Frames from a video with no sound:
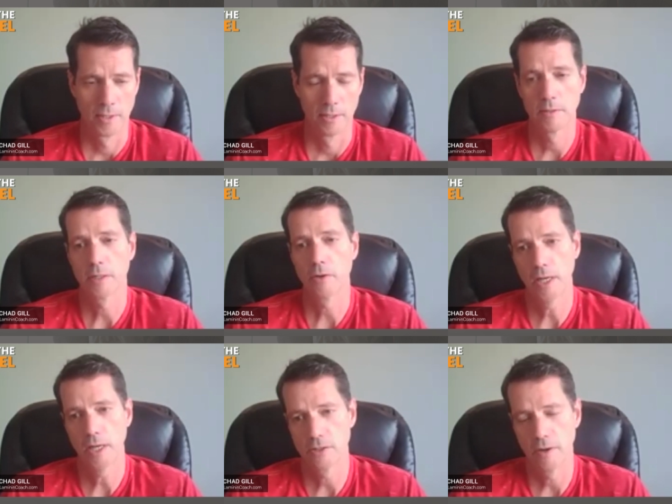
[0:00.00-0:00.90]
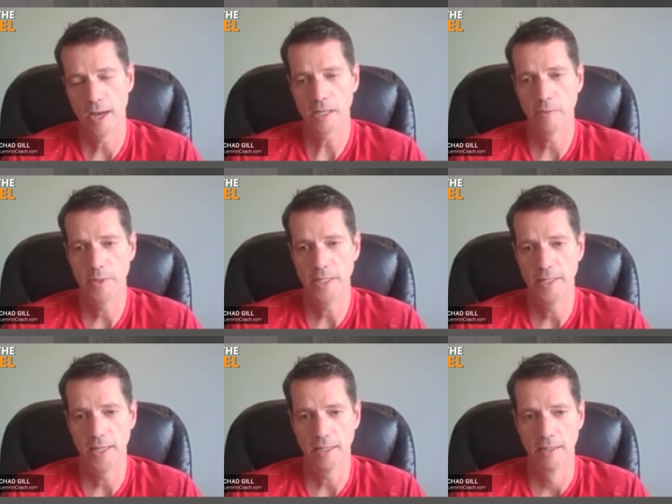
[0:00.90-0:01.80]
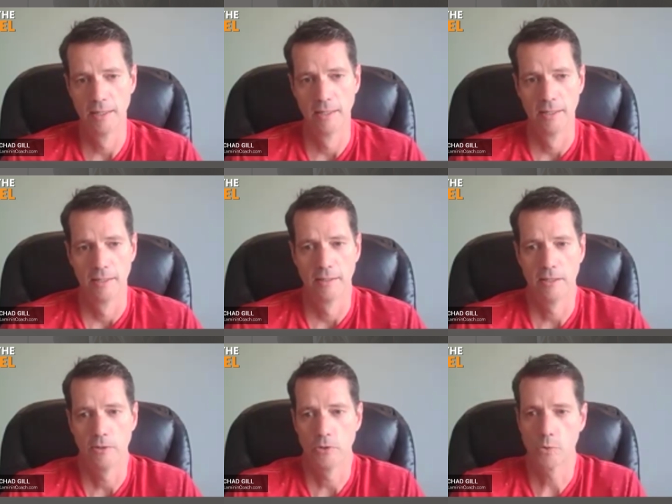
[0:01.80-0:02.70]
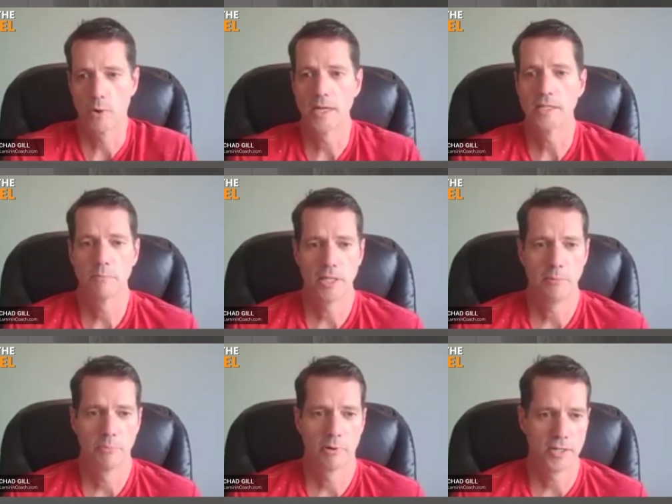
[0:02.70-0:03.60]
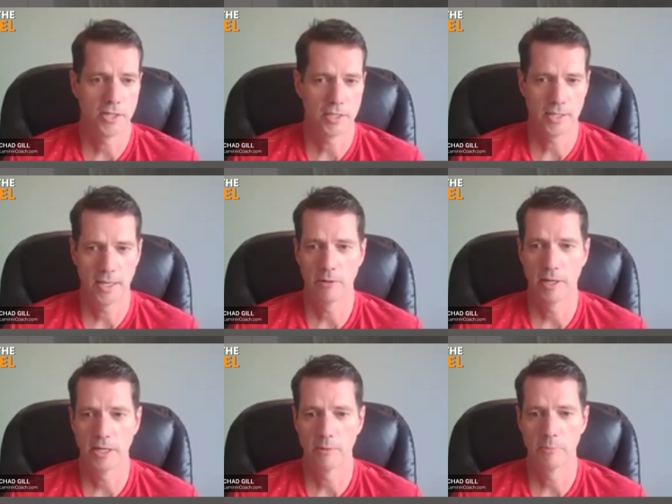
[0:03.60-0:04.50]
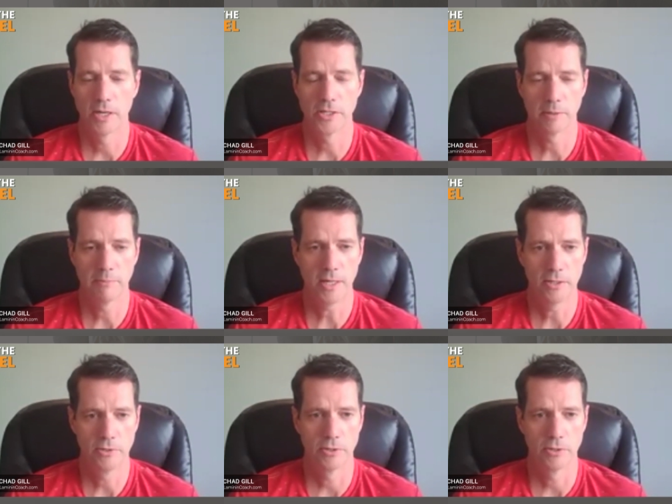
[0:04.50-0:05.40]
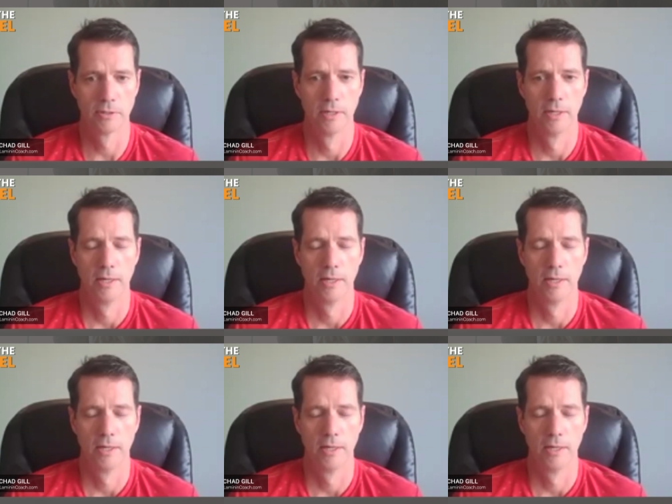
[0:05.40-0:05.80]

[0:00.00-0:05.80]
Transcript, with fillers: I'm like, okay, so how can we get, you know, twice as many projects handled by your project manager,